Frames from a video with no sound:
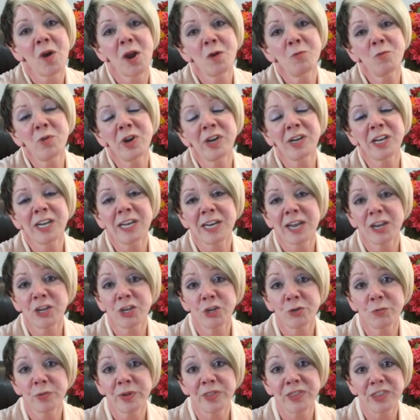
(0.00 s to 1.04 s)
I really
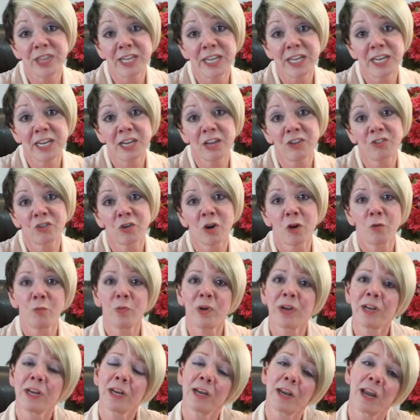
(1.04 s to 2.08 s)
like you in this, or I
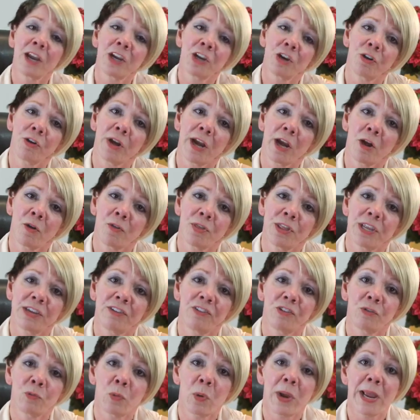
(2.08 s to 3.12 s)
really like your hair
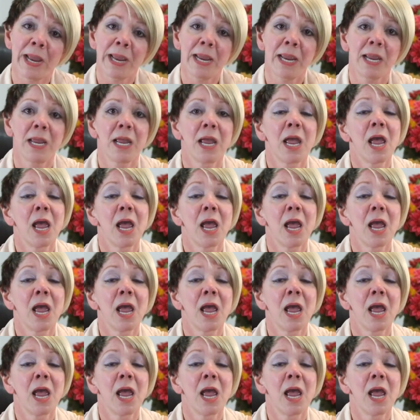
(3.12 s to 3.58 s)
this way.